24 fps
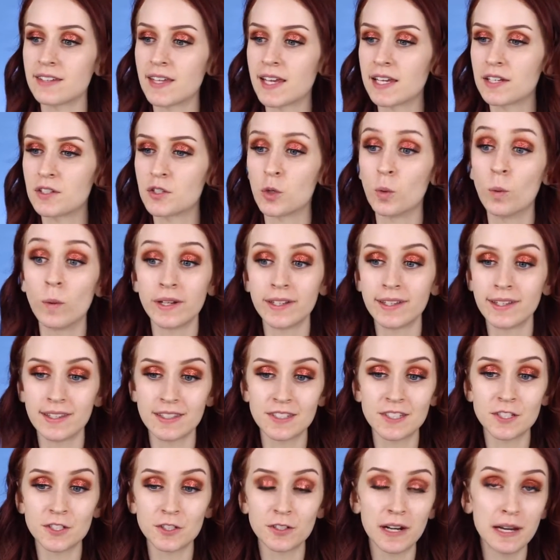like 20
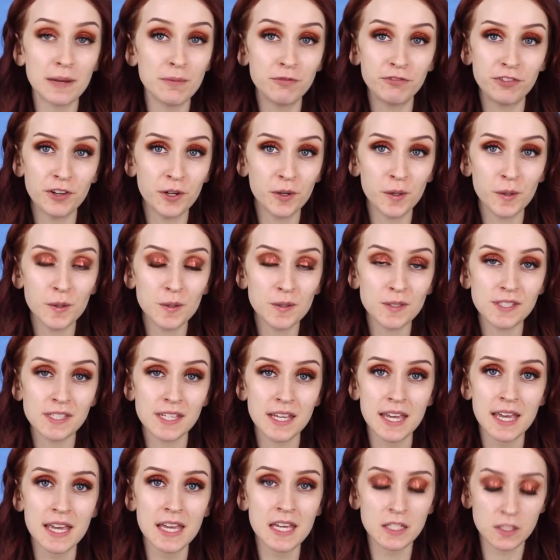Instagram photos,
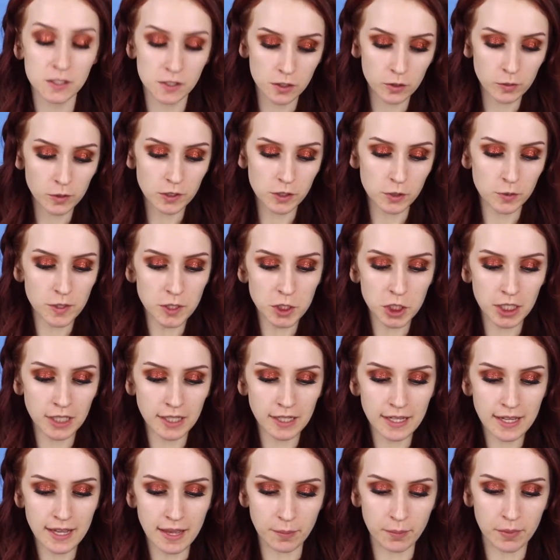so we're switching
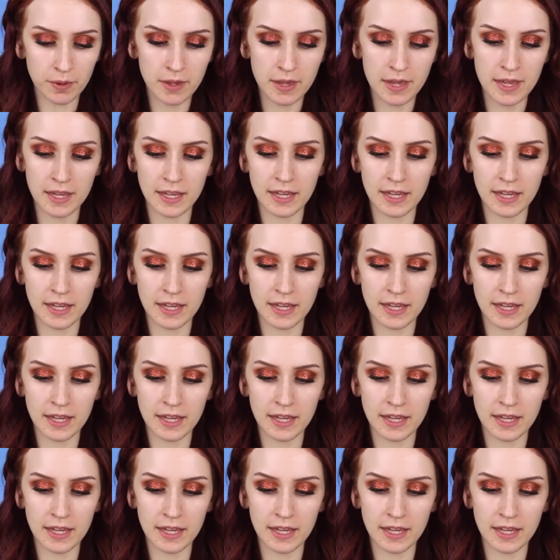it up.